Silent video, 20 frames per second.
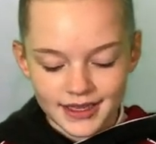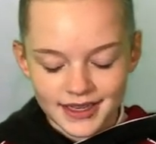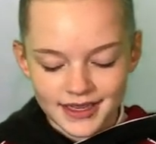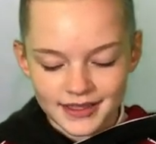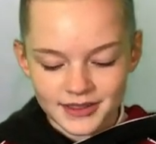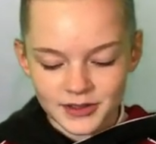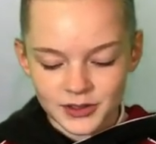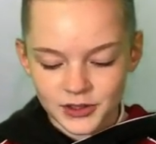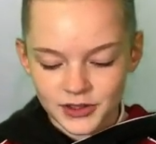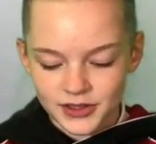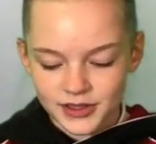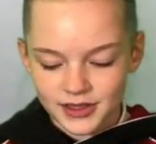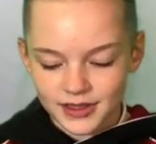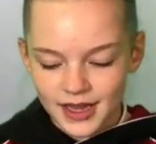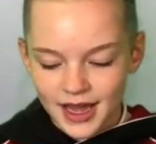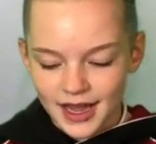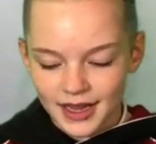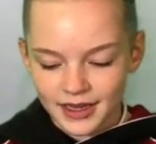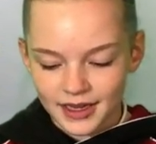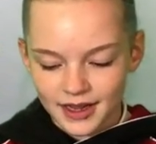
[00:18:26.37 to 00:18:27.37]
It is just
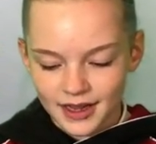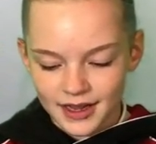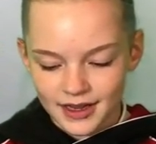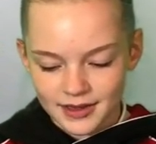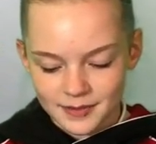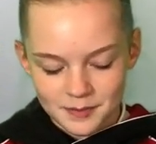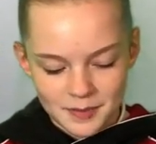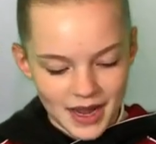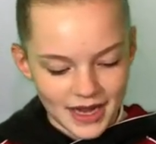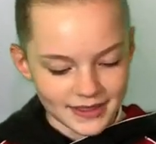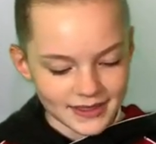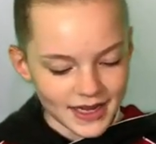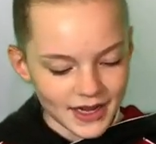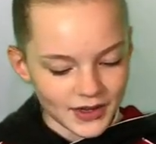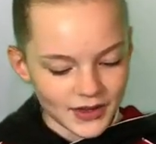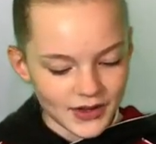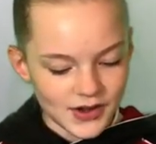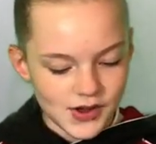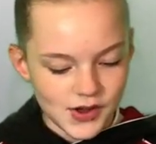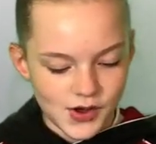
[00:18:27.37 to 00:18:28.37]
like my
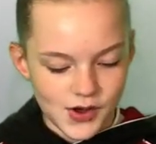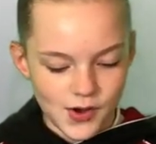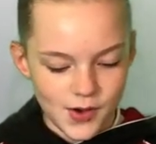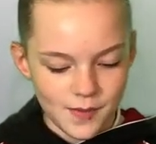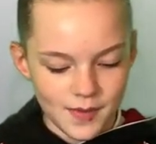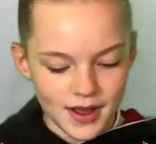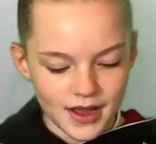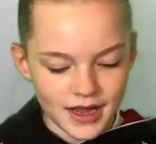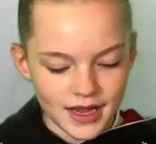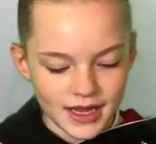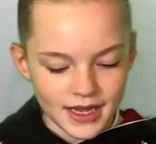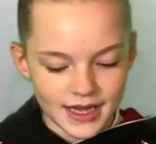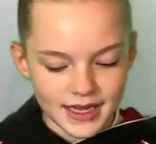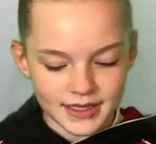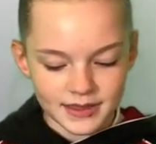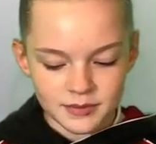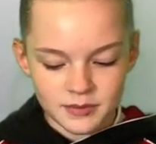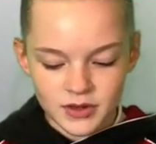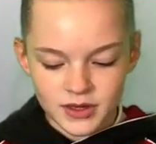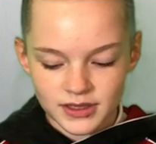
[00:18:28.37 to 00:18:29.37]
second home. It
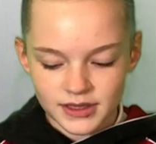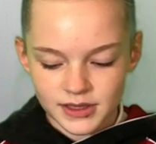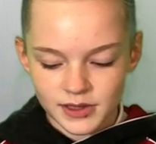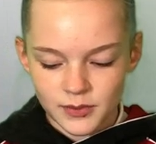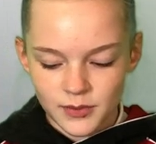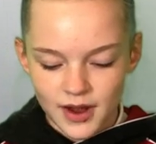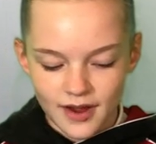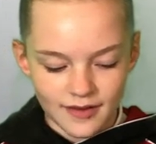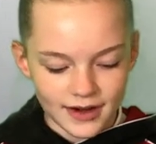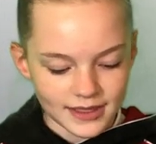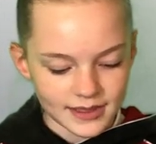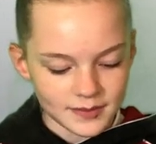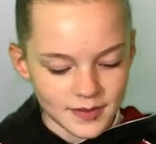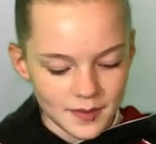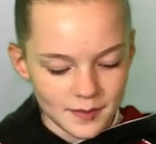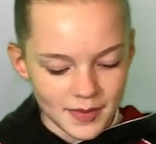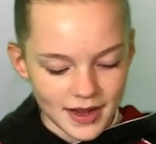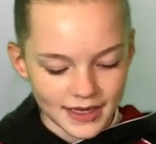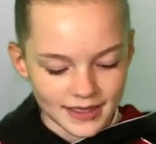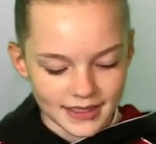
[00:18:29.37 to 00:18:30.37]
is mostly where I
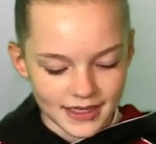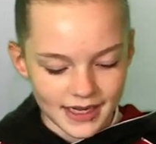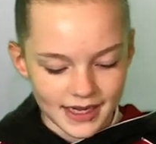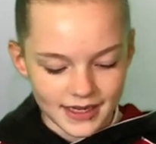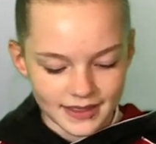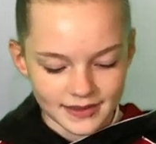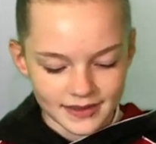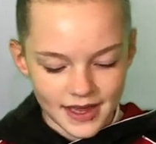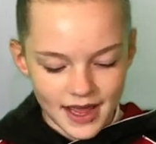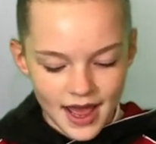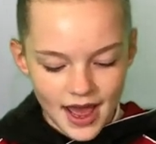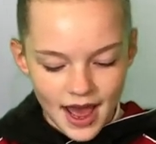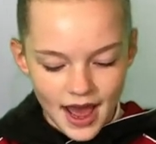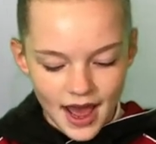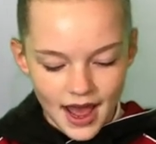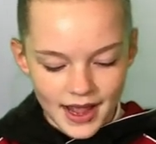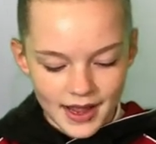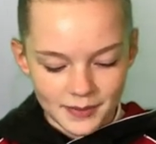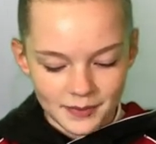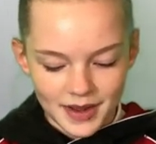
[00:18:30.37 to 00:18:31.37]
spend my days,
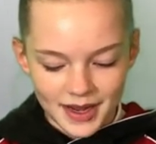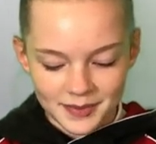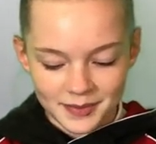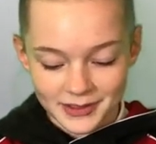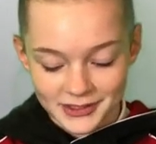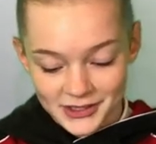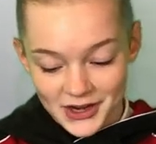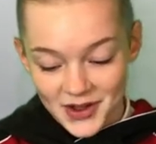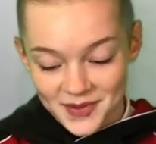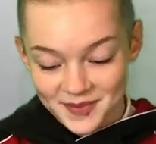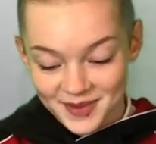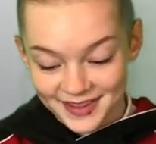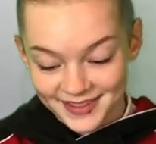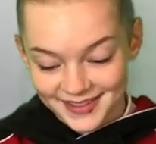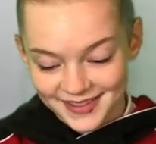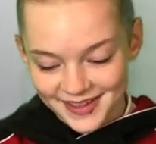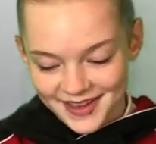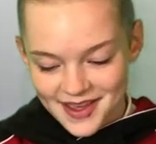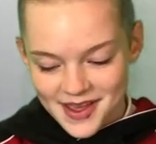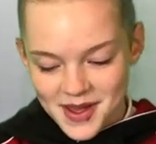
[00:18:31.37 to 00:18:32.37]
in my
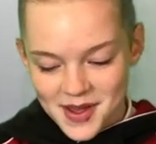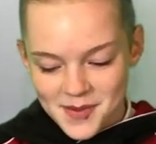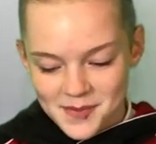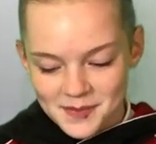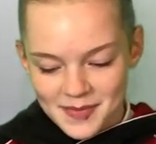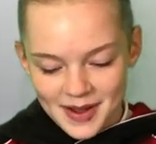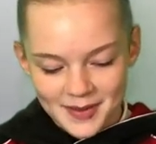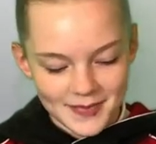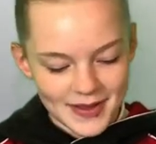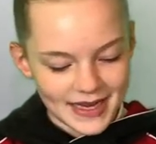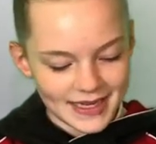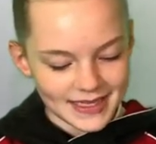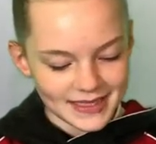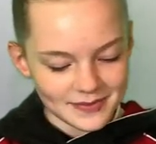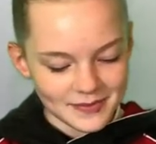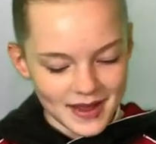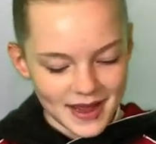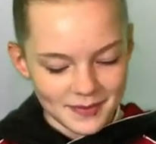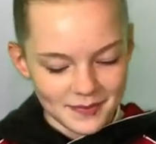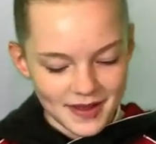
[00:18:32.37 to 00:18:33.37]
pyjamas. My bed
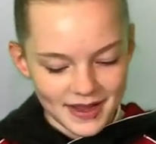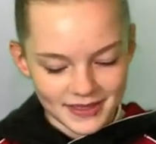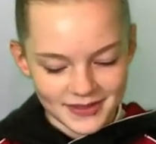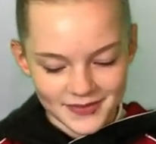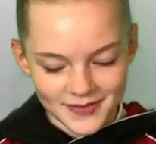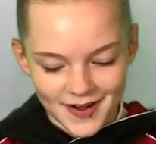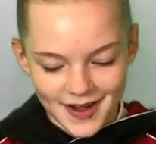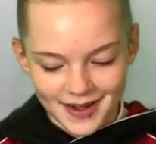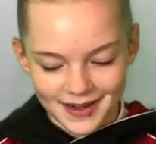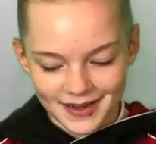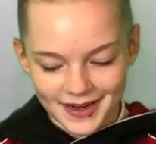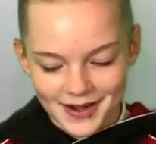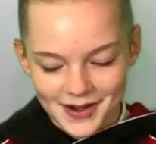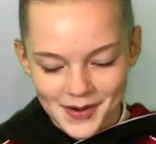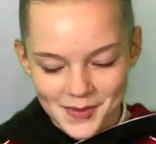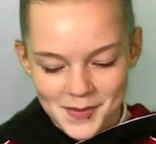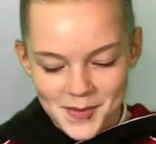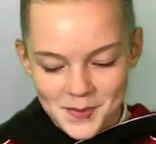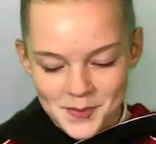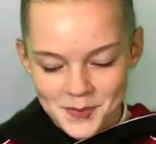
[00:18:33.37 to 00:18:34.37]
is my best friend
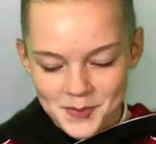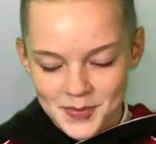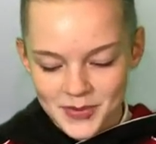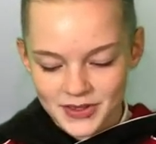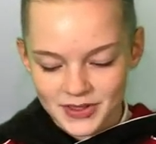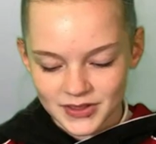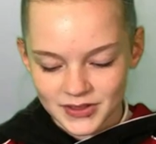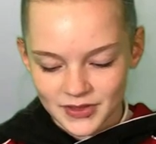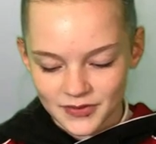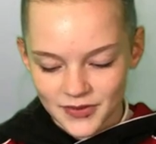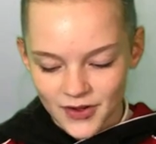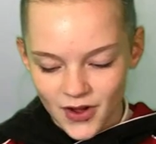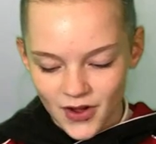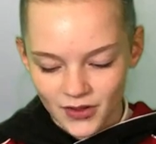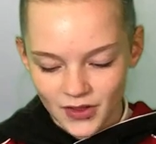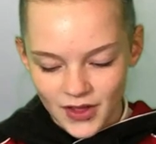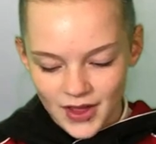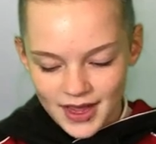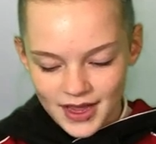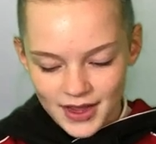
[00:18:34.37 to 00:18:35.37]
and most of
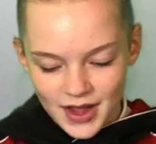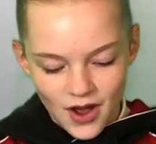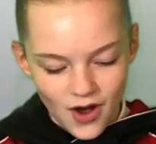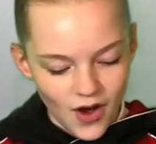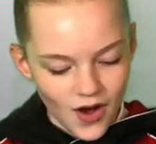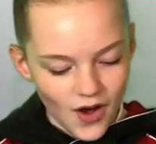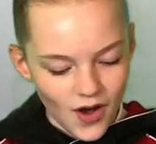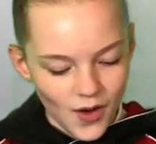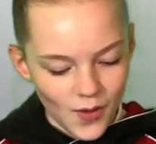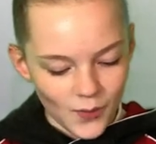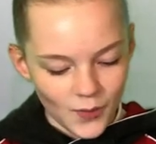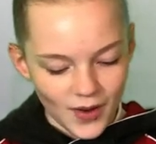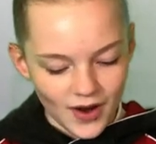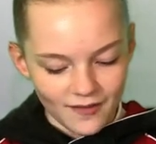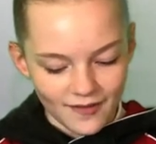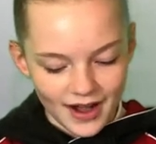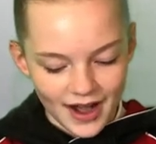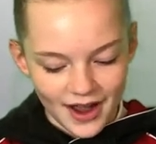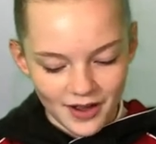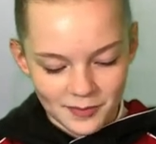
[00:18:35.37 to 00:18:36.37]
all,
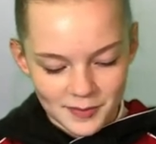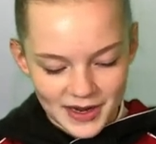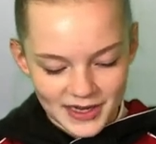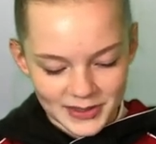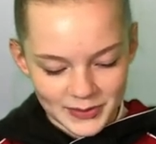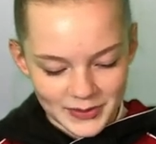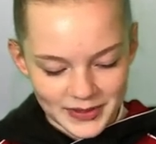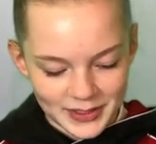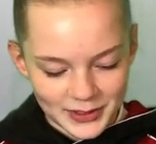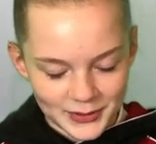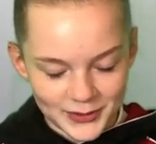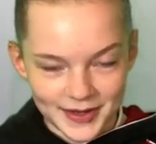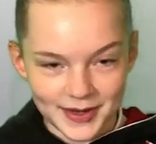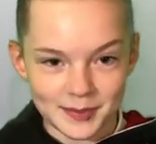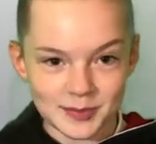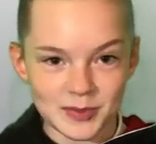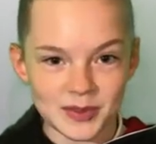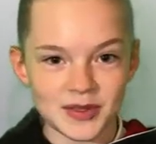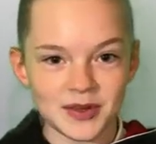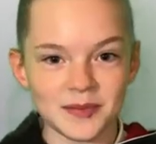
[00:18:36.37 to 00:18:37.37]
where I have my sweet
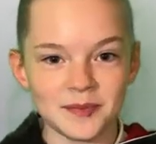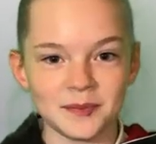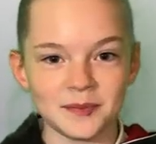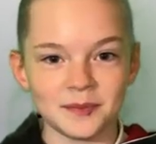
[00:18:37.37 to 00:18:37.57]
dreams.